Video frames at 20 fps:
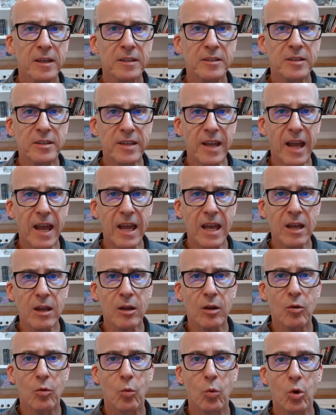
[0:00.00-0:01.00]
Today,
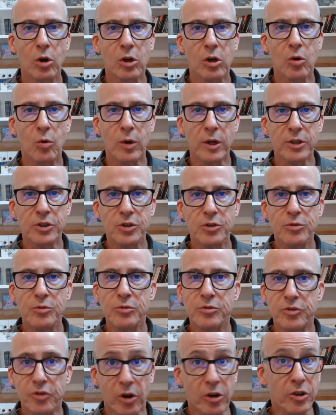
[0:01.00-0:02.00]
we're going to
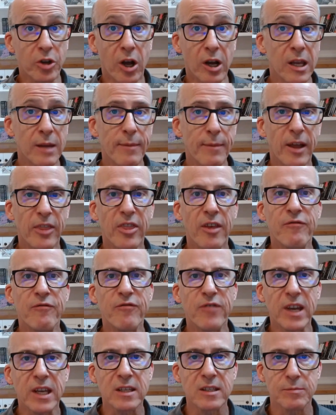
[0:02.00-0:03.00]
start talking about the
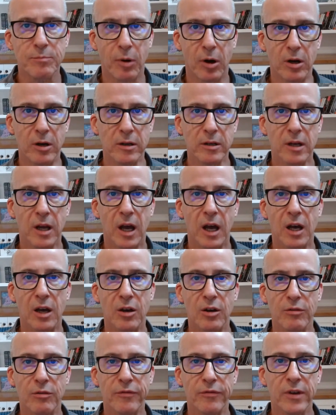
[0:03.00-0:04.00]
fix part
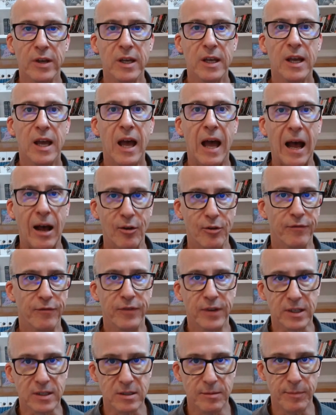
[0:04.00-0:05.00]
of how to
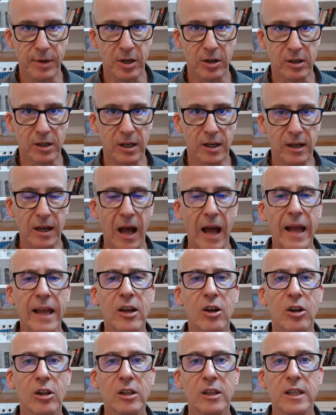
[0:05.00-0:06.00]
fix America. I
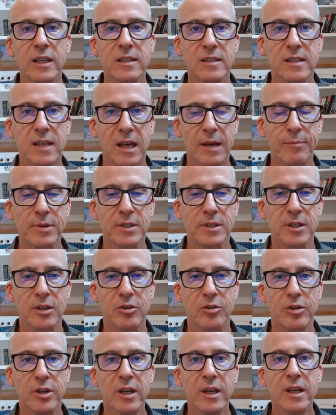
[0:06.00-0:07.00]
call this
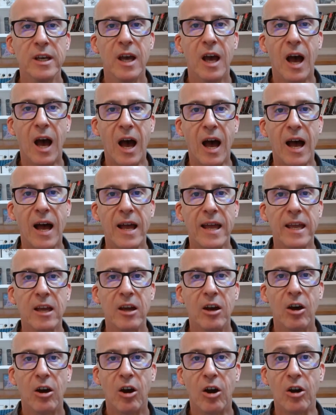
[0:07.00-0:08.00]
episode, I
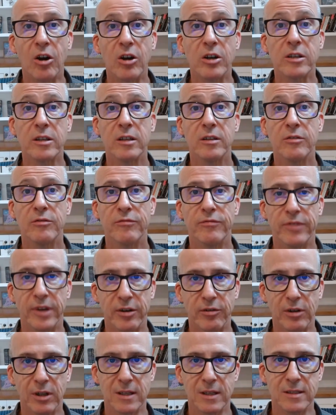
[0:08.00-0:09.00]
Heart
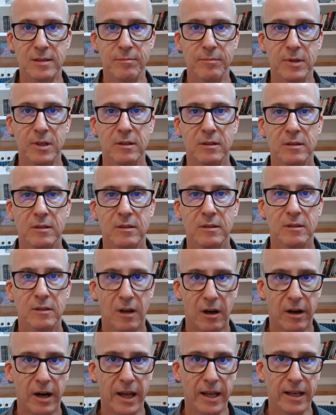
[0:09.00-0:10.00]
Federalism.
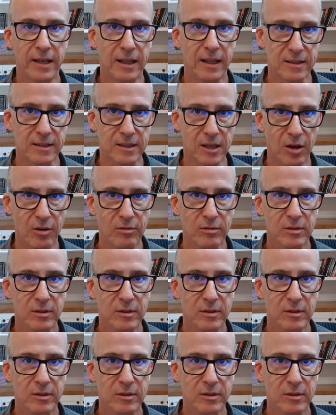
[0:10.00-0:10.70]
All right, let's go.